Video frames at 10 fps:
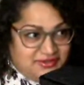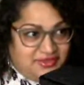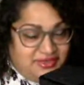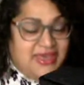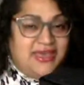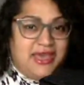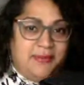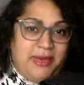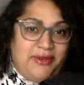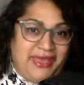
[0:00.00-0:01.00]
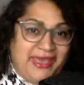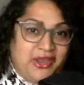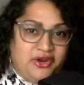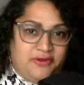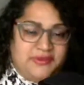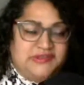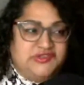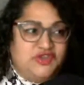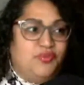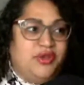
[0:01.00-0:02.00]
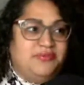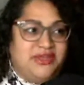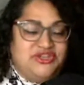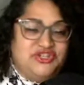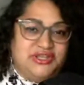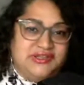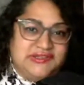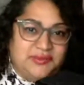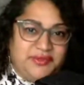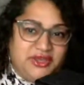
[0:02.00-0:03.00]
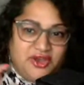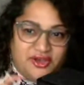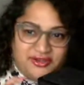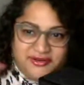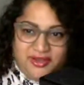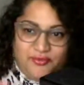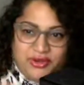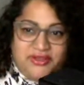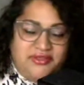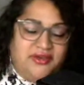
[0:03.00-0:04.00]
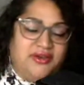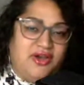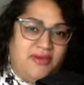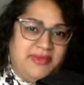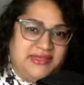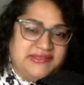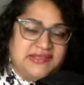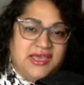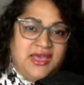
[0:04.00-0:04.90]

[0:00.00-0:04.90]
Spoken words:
thing about anger, because someone mentioned something on one of the comments,